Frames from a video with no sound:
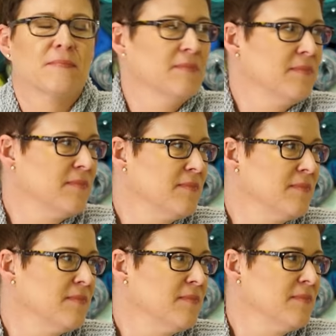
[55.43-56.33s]

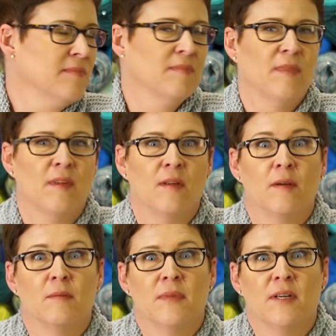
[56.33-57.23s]

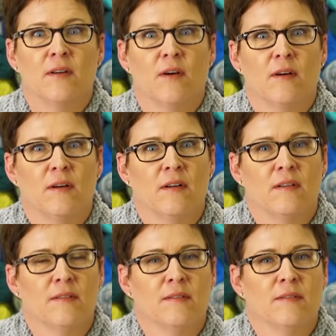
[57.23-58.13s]

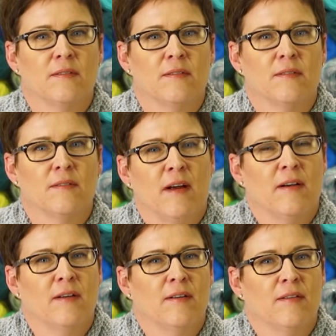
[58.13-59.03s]

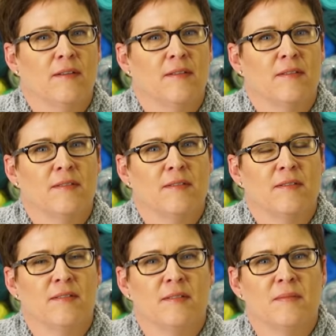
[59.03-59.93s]

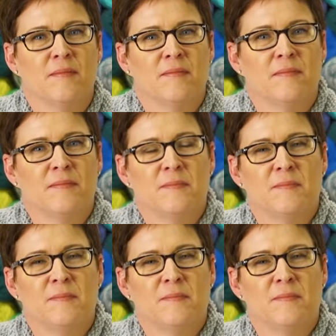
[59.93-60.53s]
This person isn't speaking.